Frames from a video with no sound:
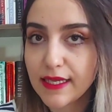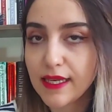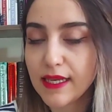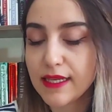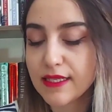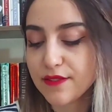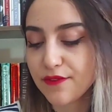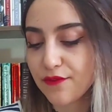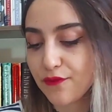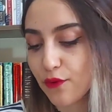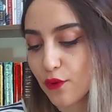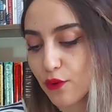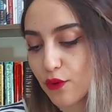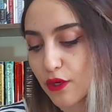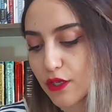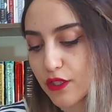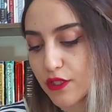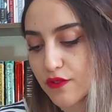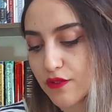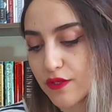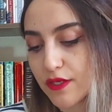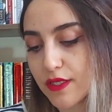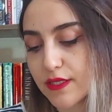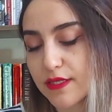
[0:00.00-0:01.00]
It's
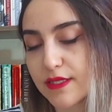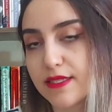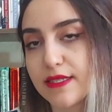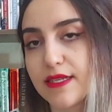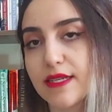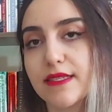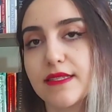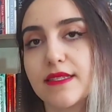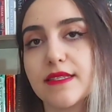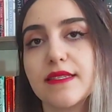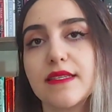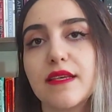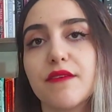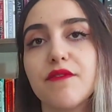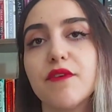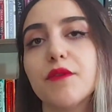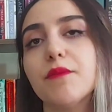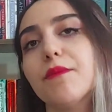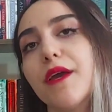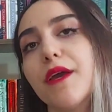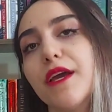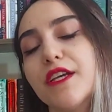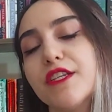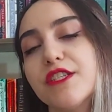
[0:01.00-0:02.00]
467
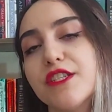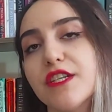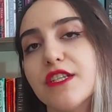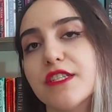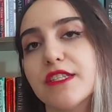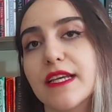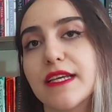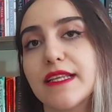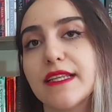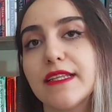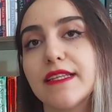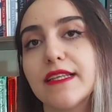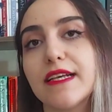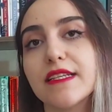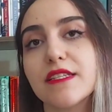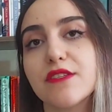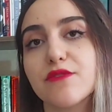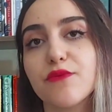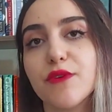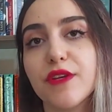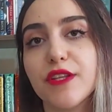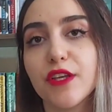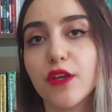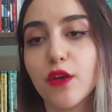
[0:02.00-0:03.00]
pages and it has a
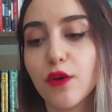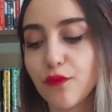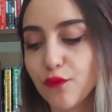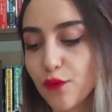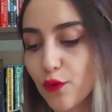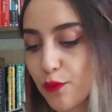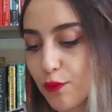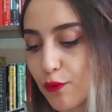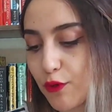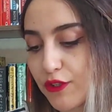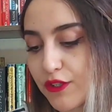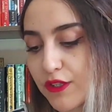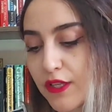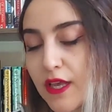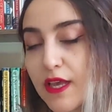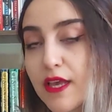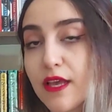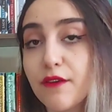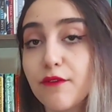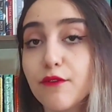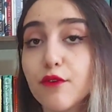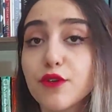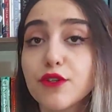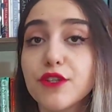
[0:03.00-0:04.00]
rating of
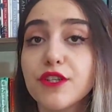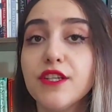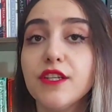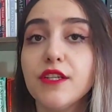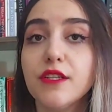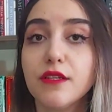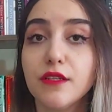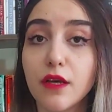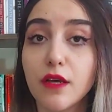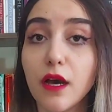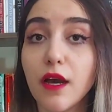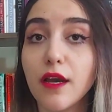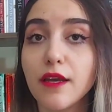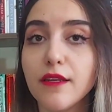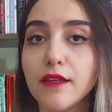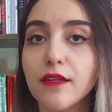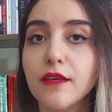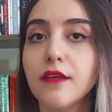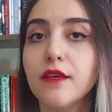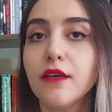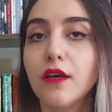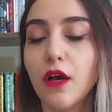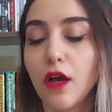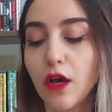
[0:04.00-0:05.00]
4.49
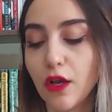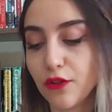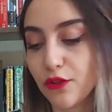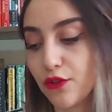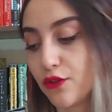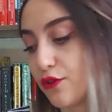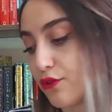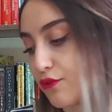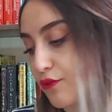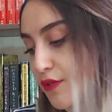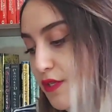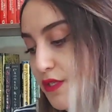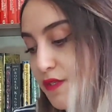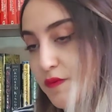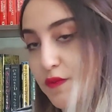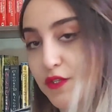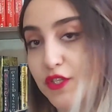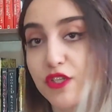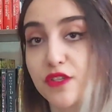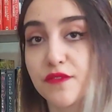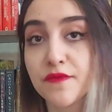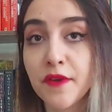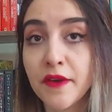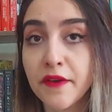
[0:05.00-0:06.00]
on Goodreads, which
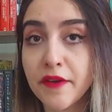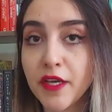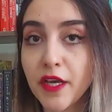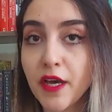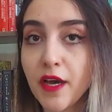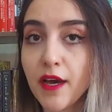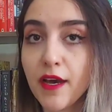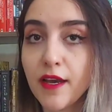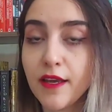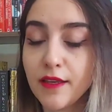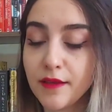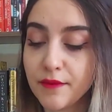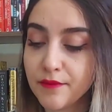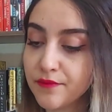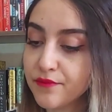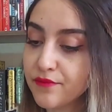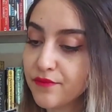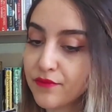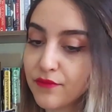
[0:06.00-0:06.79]
is very high.